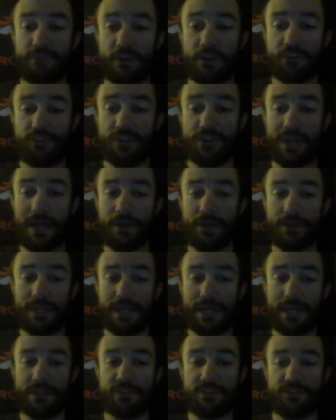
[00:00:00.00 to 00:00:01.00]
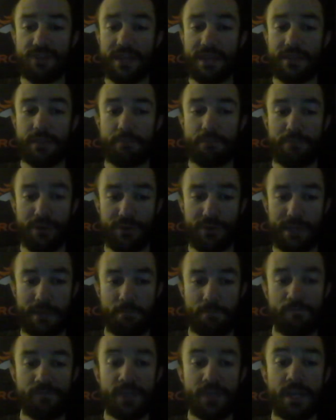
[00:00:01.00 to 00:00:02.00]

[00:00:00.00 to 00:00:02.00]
functionality inside the building.